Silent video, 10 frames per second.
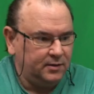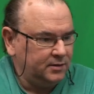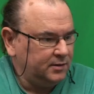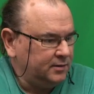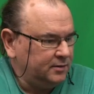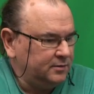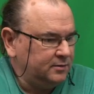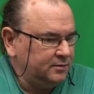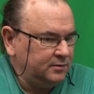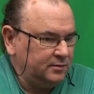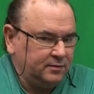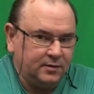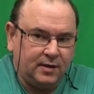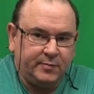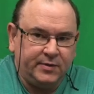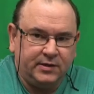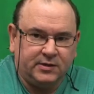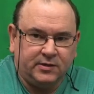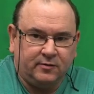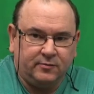uh, the accompanying
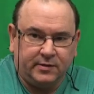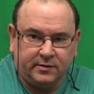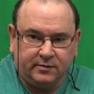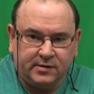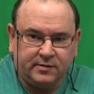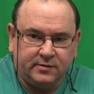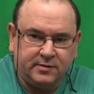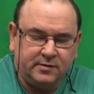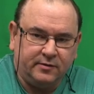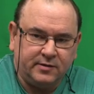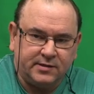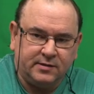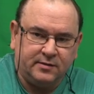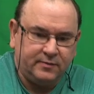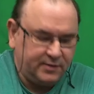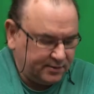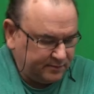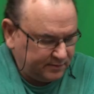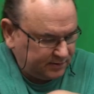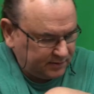software also, so it's not just enough to
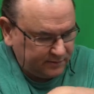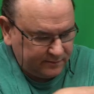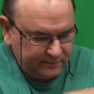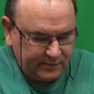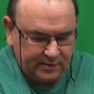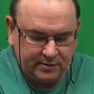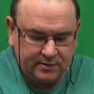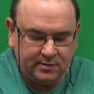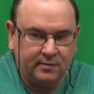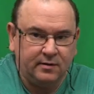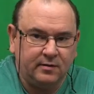have the yeah,